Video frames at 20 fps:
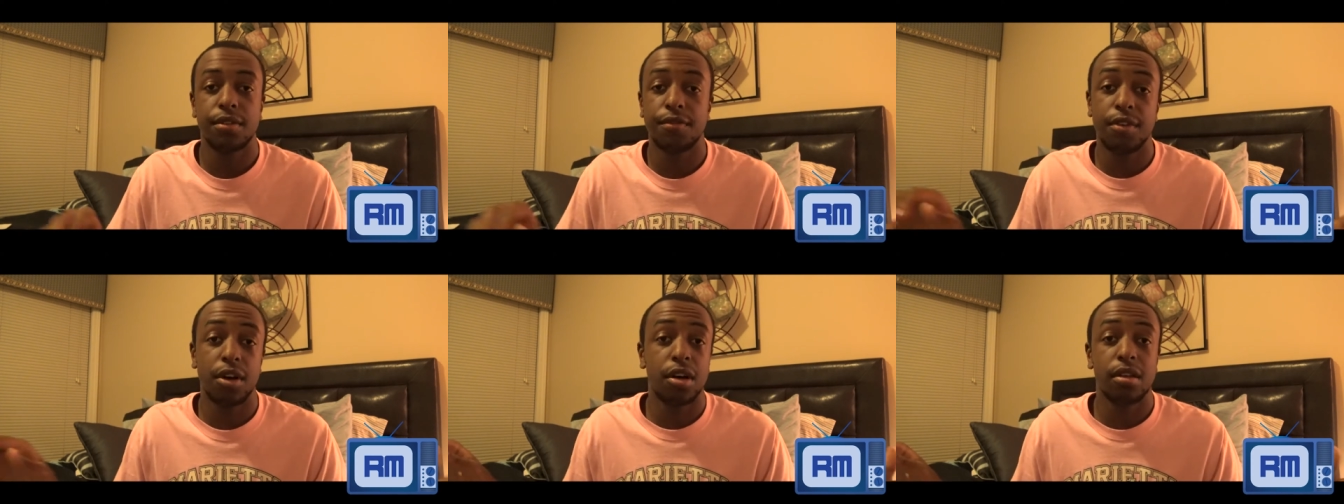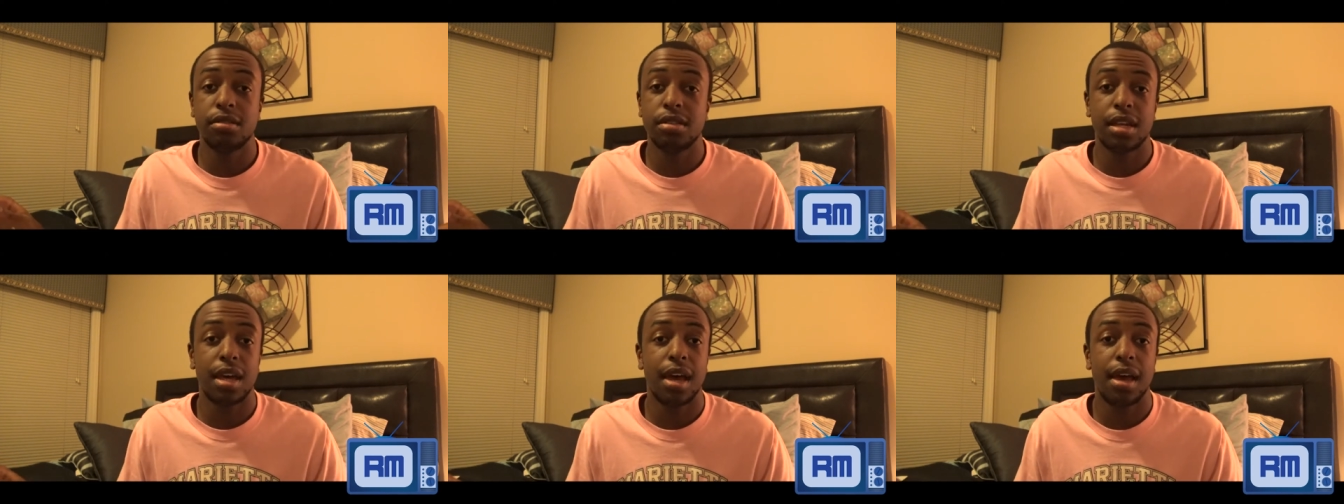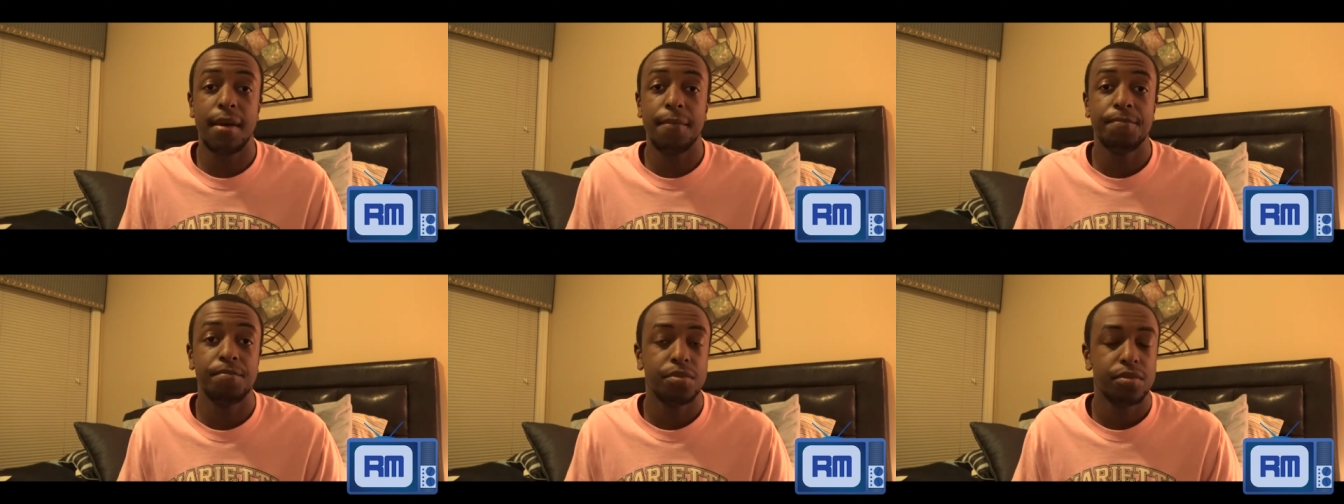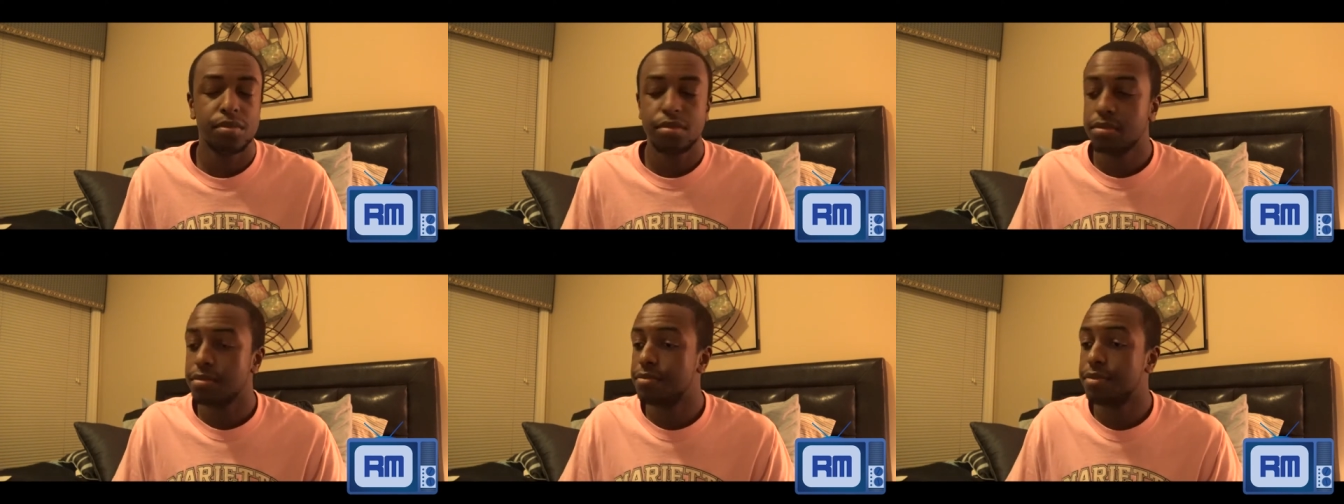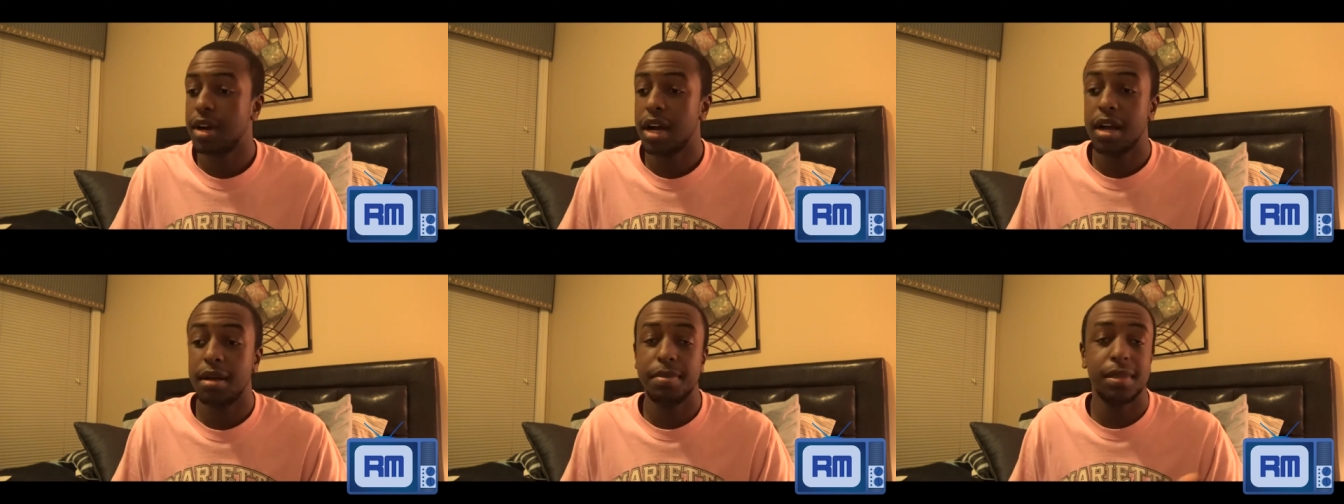of all time,
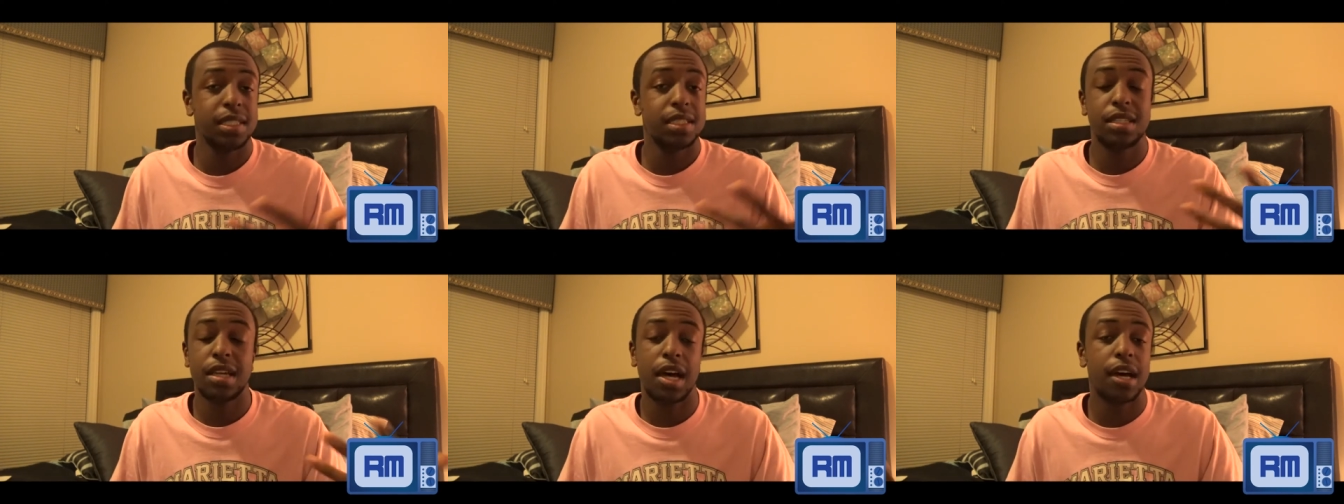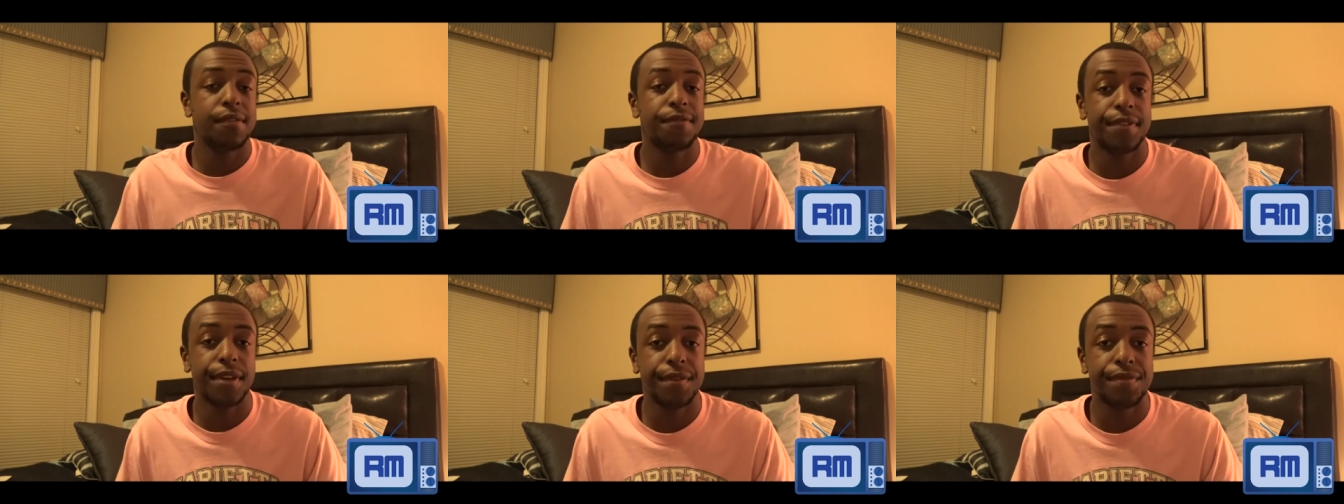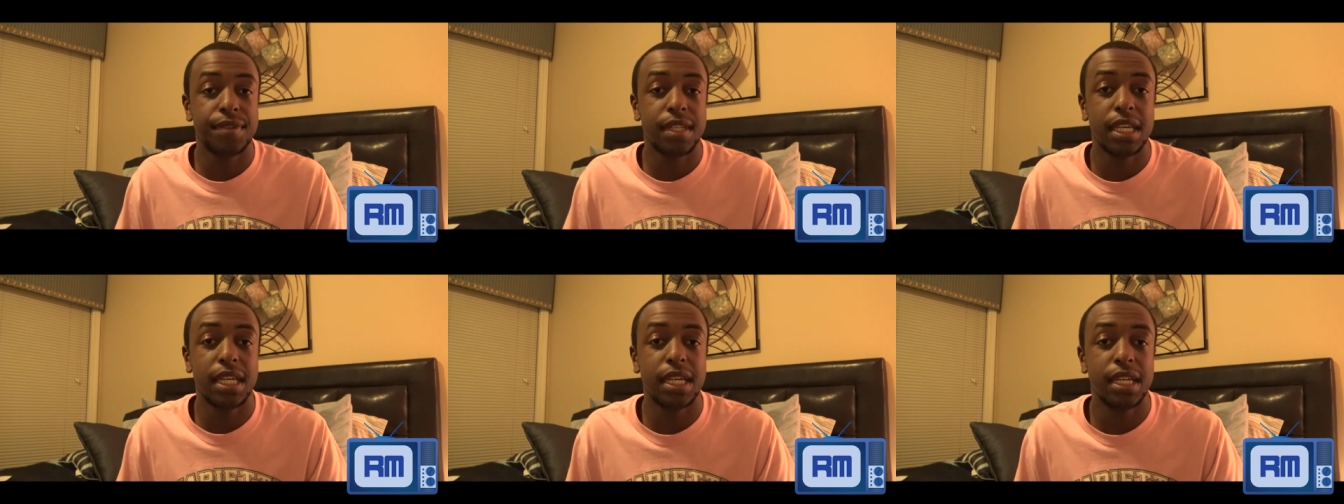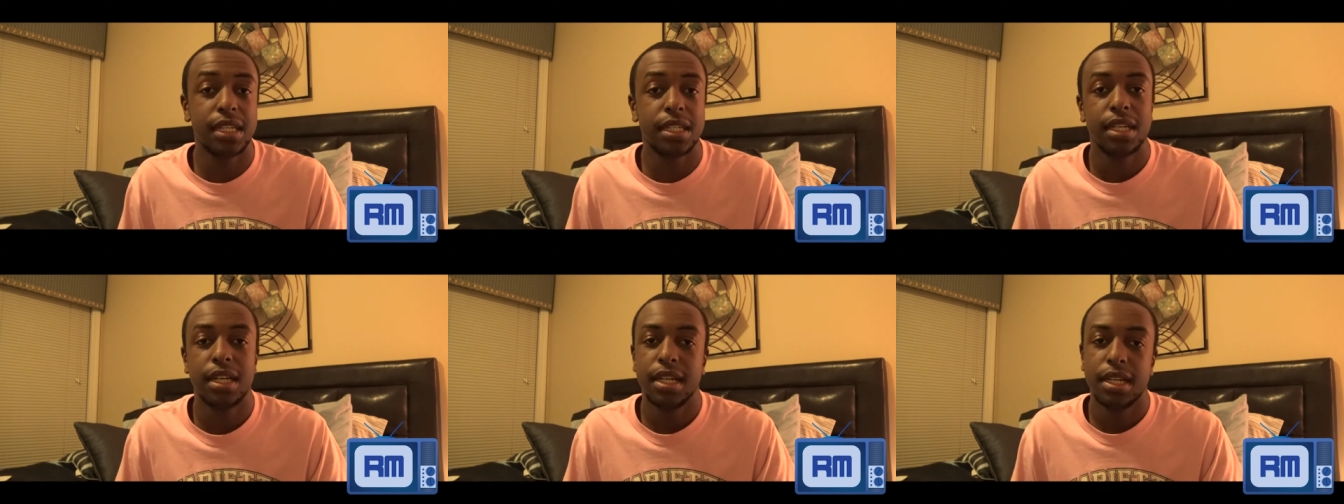probably top 15,